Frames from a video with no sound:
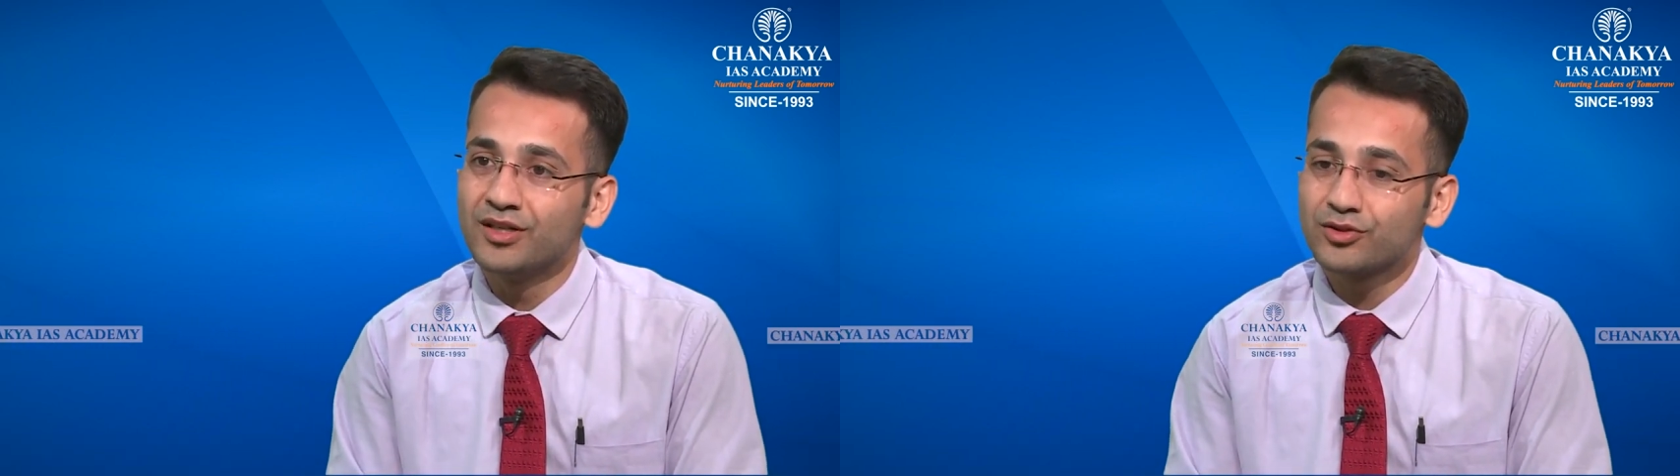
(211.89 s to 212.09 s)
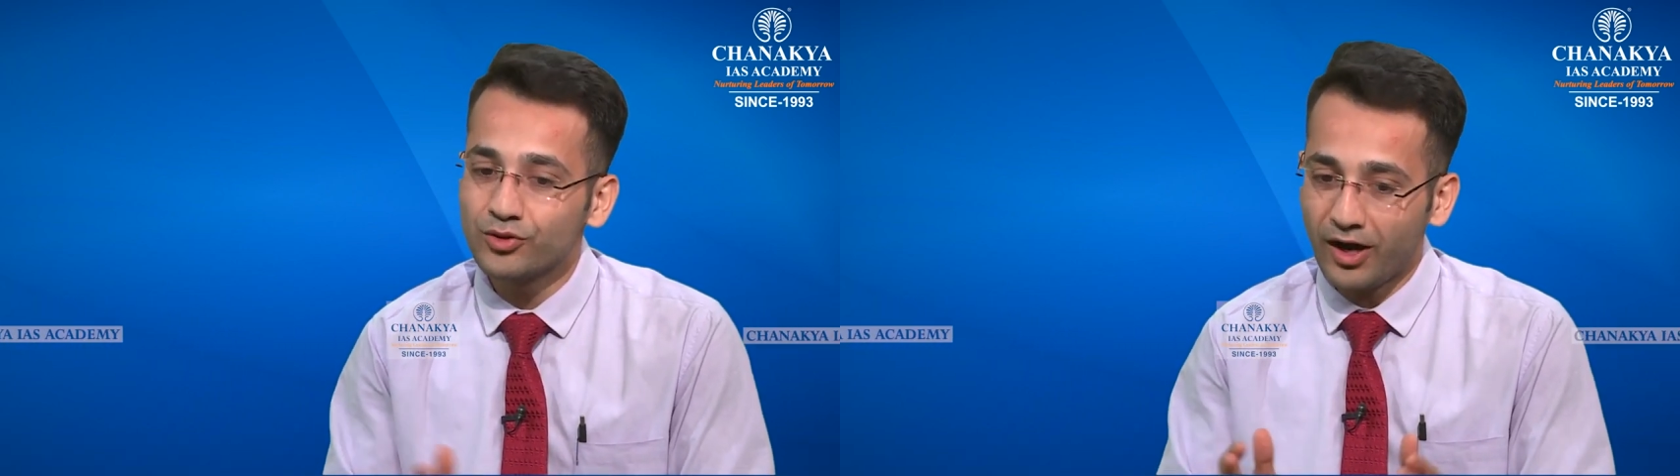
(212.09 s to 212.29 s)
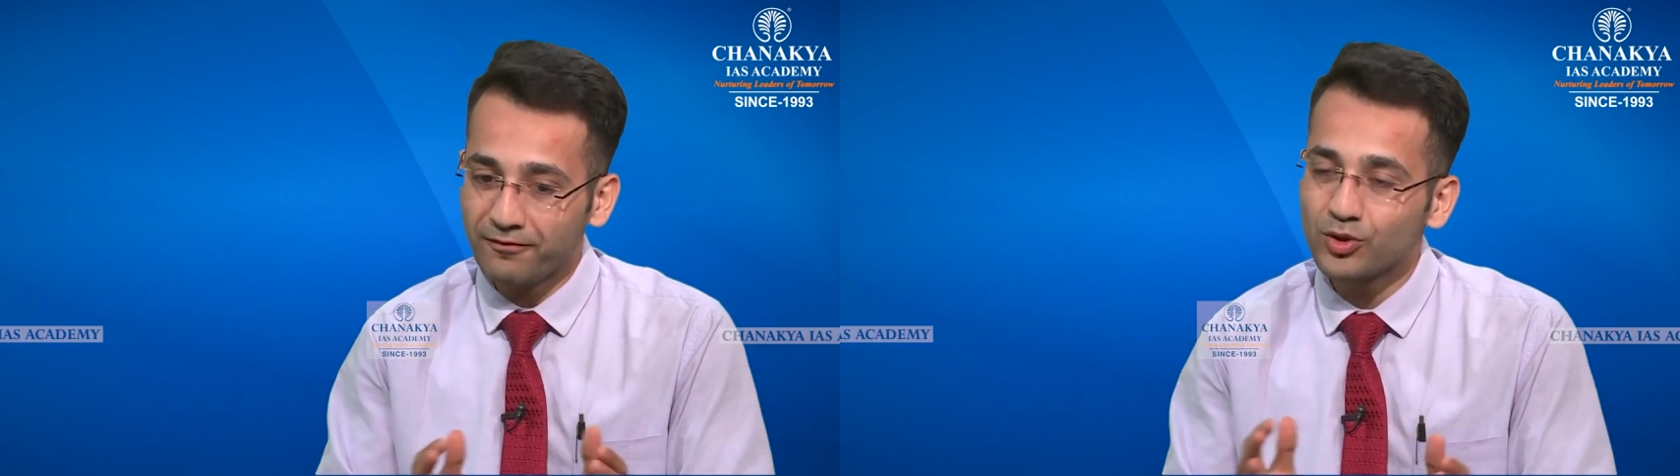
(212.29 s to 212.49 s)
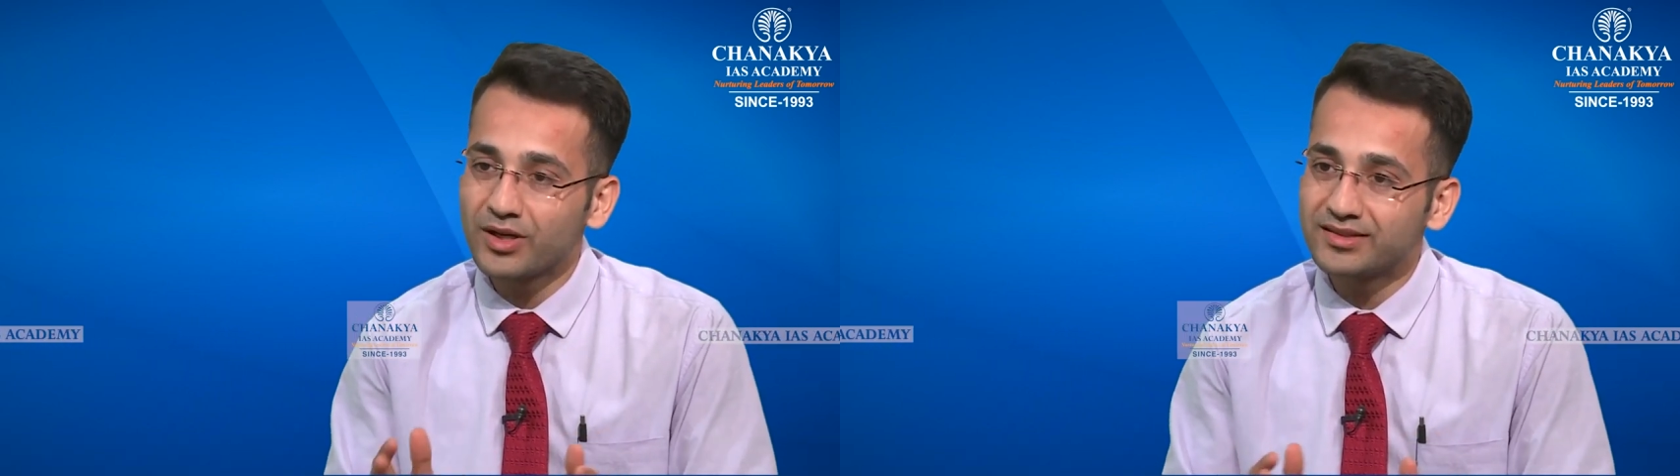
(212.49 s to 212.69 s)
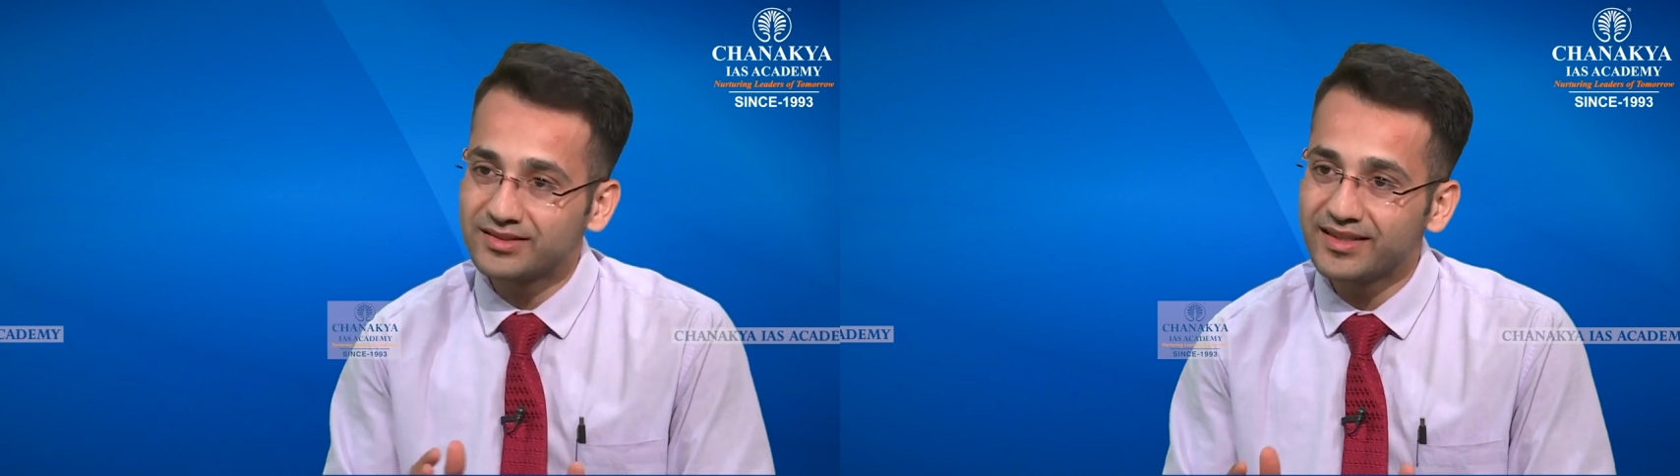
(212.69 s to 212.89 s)
So you have to
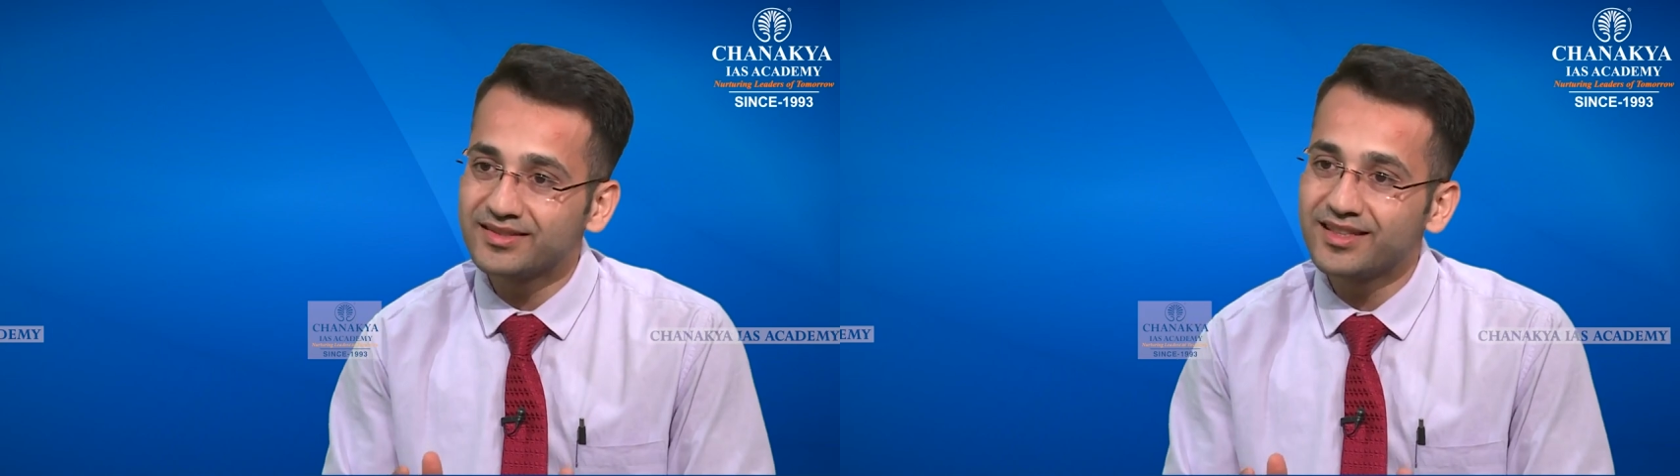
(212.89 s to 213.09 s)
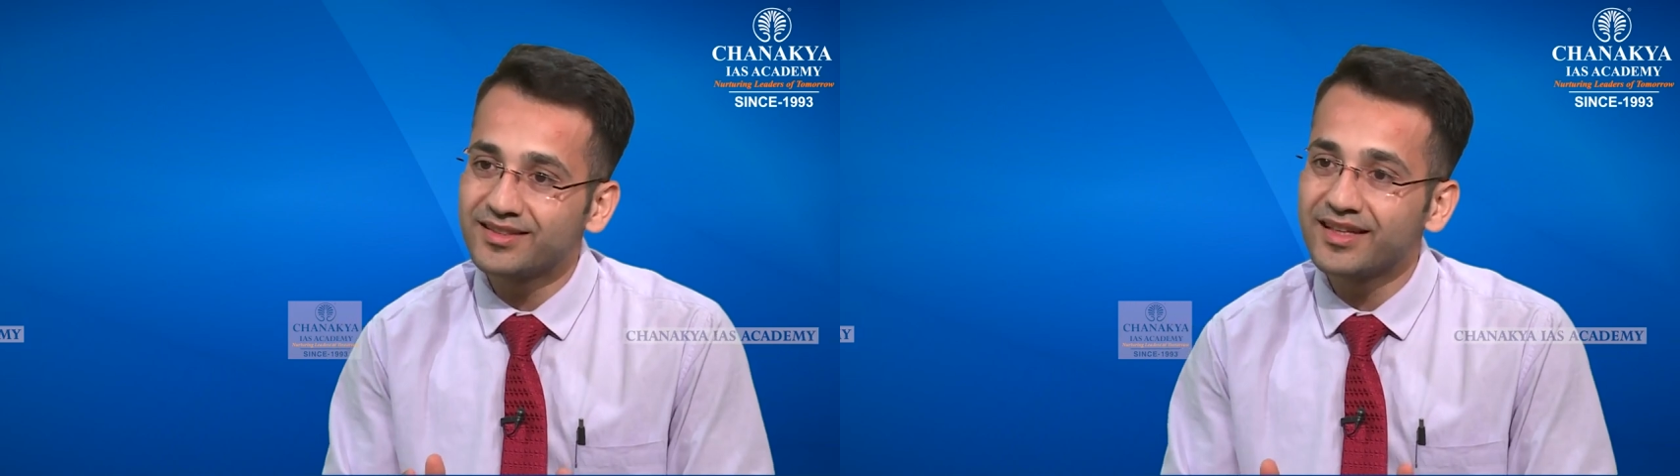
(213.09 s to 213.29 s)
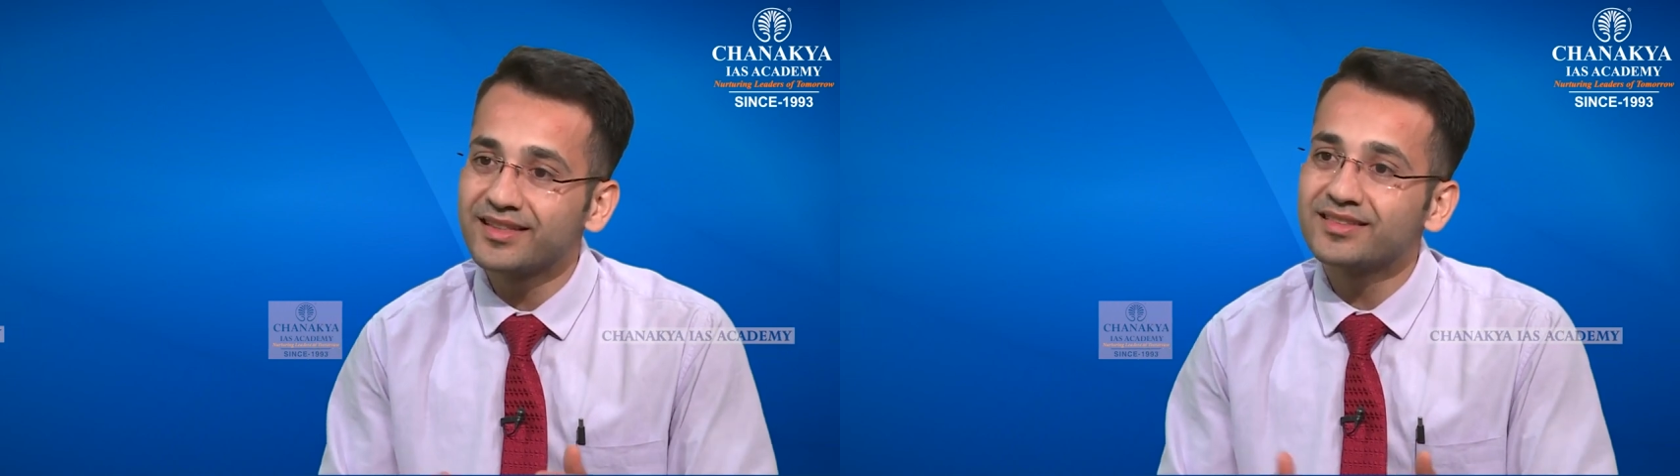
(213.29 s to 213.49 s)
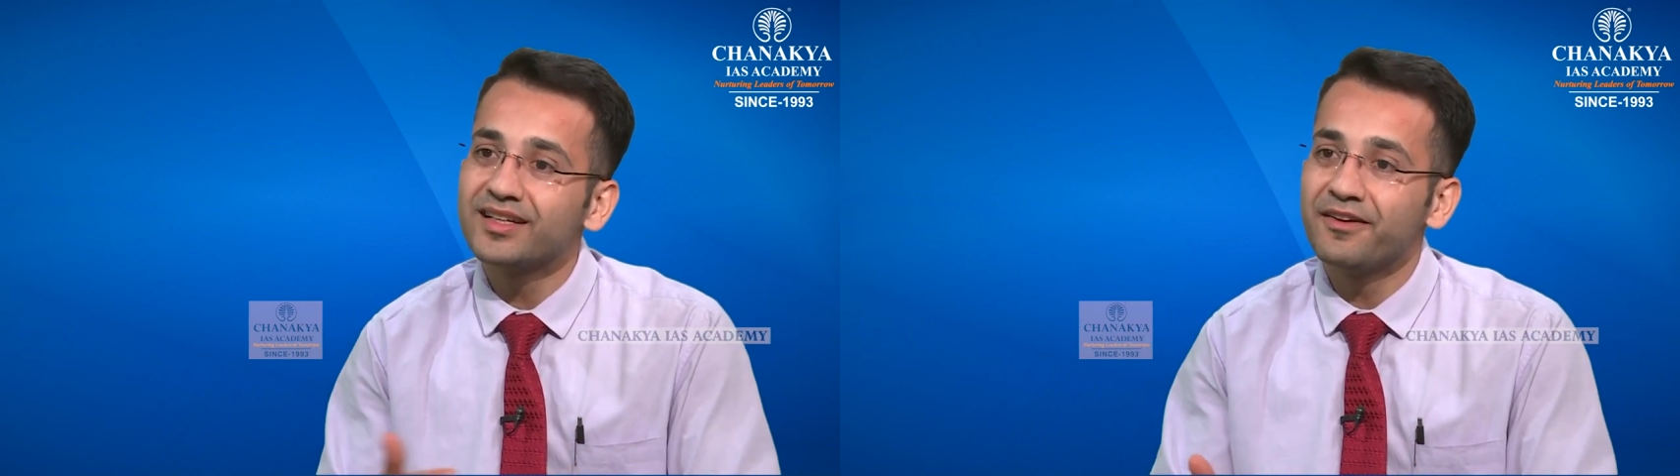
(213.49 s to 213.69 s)
concise the things in